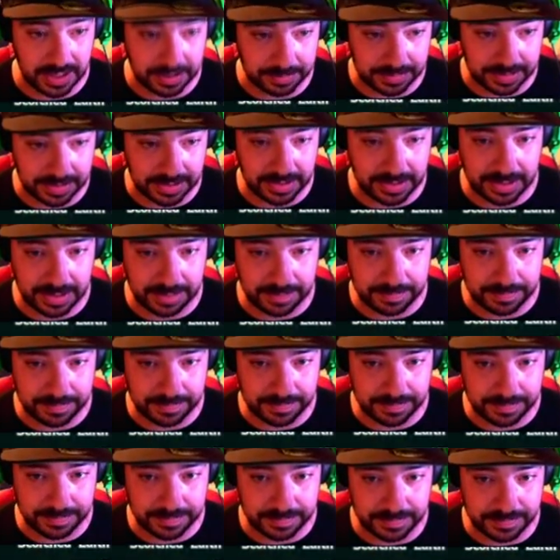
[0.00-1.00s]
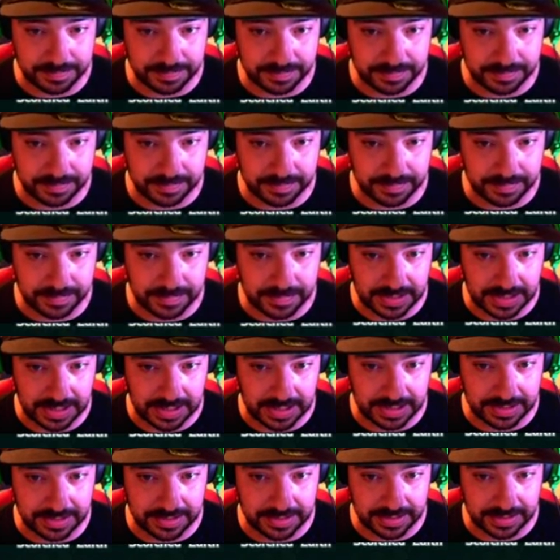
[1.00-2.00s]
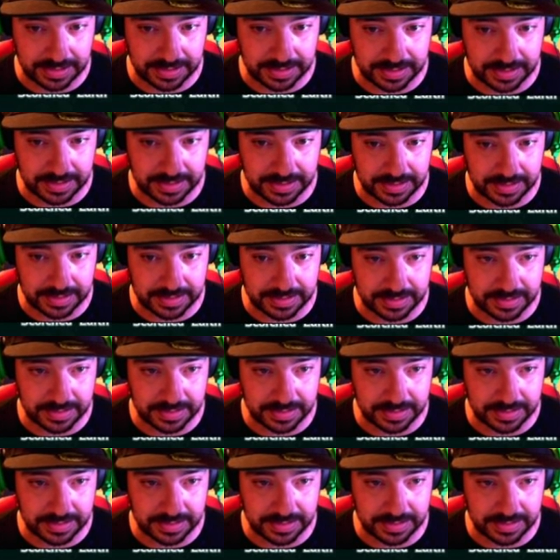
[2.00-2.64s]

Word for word: Um, can I get anything?